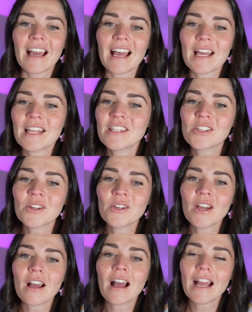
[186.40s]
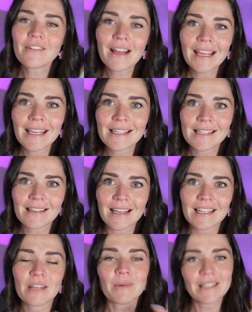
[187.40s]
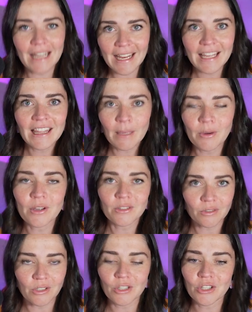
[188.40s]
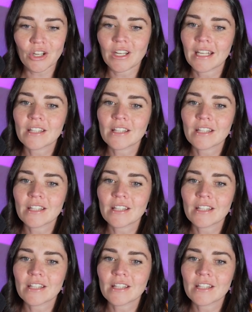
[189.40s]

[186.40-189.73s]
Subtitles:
And so hierarchy is this idea that we're taking that person on a journey.